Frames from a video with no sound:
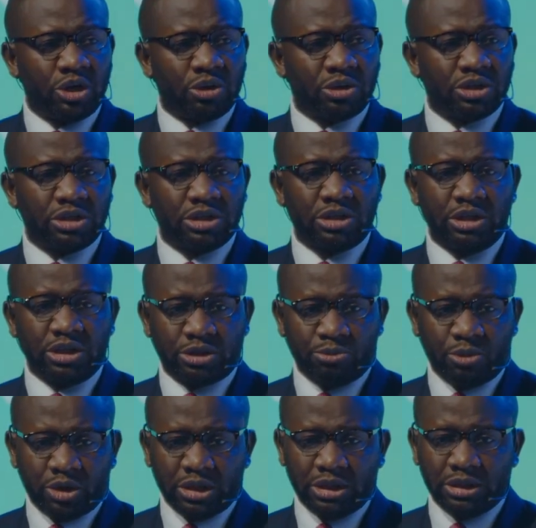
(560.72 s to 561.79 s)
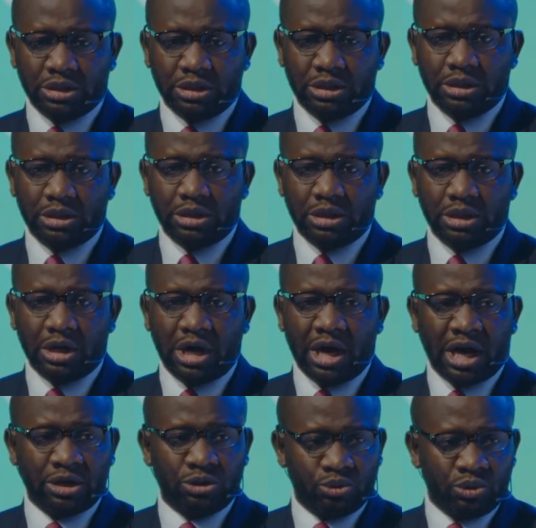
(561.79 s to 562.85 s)
us this morning.
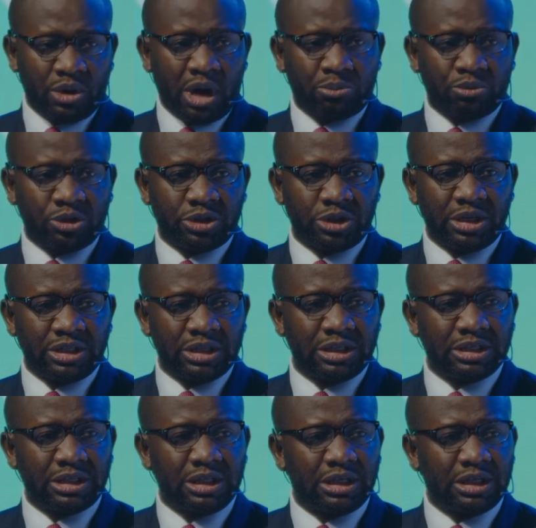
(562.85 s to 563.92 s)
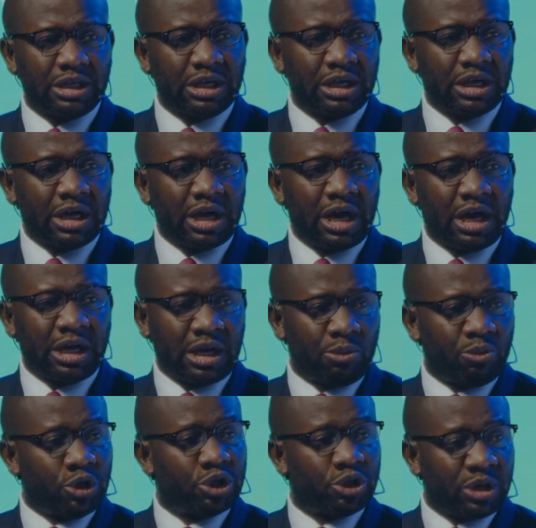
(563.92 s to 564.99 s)
I do appreciate it. And I
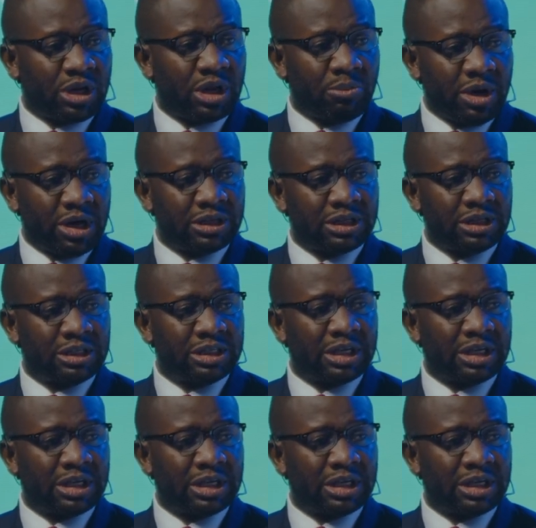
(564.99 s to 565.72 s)
wish you an amazing